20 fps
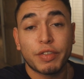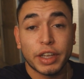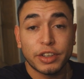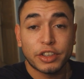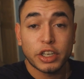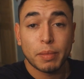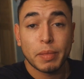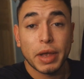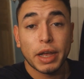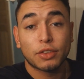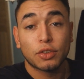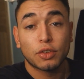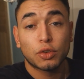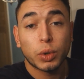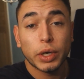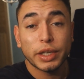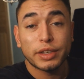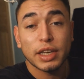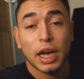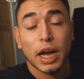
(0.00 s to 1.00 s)
forget to check me out on
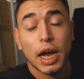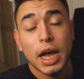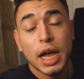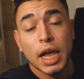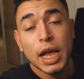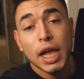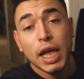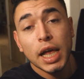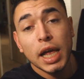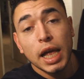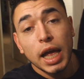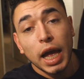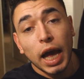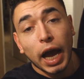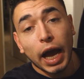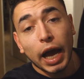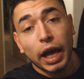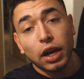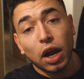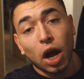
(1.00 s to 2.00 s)
Twitter
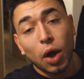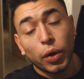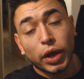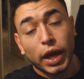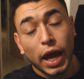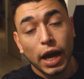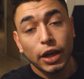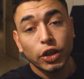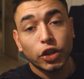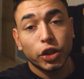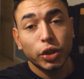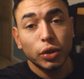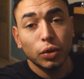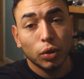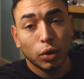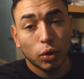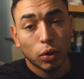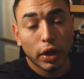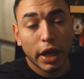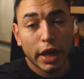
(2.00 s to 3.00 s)
and I'll catch you
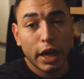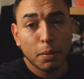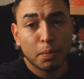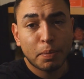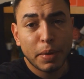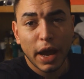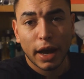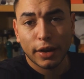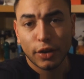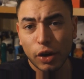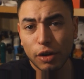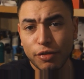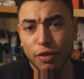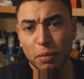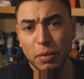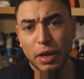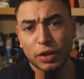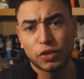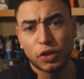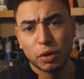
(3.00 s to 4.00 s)
all in a bit. I don't know if
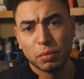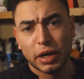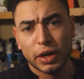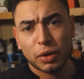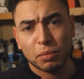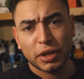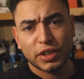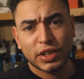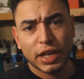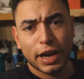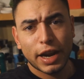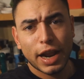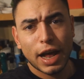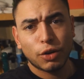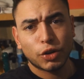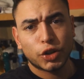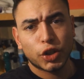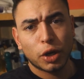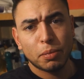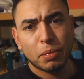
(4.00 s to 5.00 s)
I'm going to be able to do my, my standard
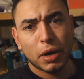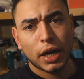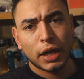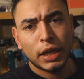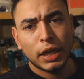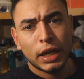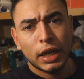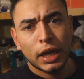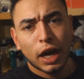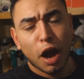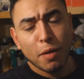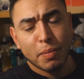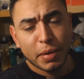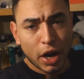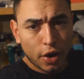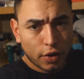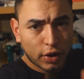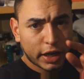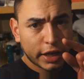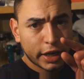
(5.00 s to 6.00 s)
outro, but I've
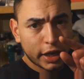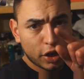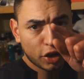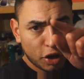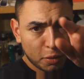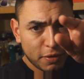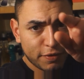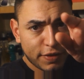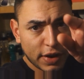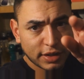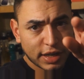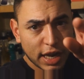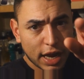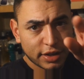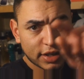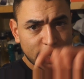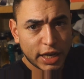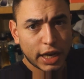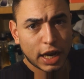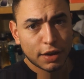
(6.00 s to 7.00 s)
been Oakley, you've been
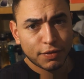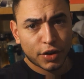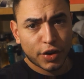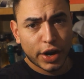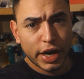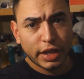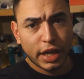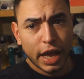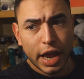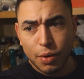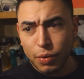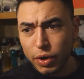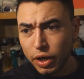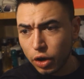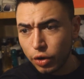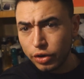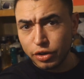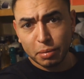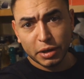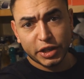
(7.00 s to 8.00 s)
fantastic, have a great day. We're going
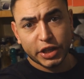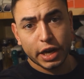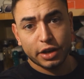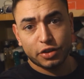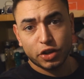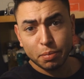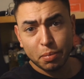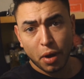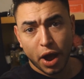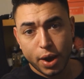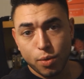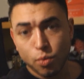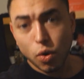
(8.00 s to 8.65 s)
to go into my chest. Goodbye.